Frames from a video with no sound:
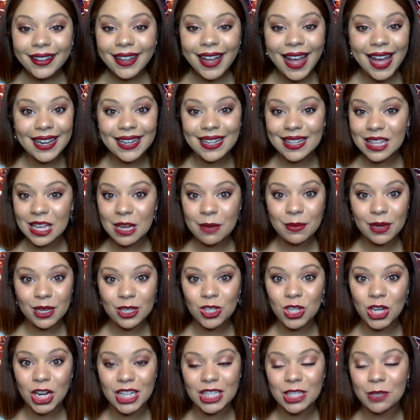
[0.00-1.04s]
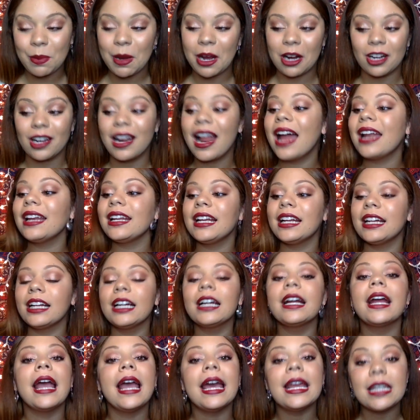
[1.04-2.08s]
anything but transparent on
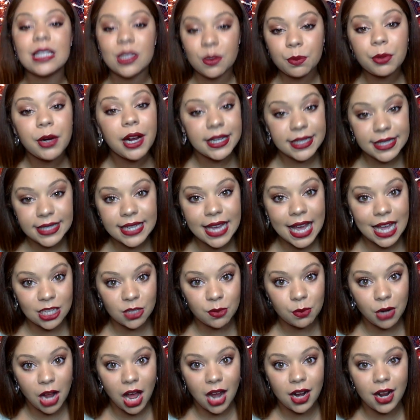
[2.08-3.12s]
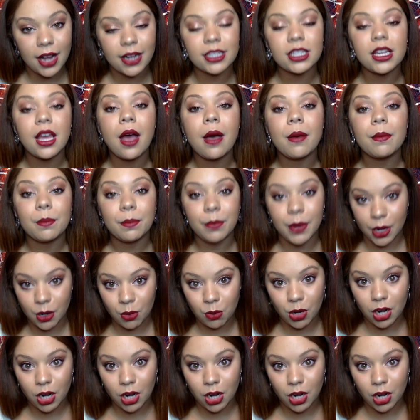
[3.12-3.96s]
here. It is a pricey ass product, but it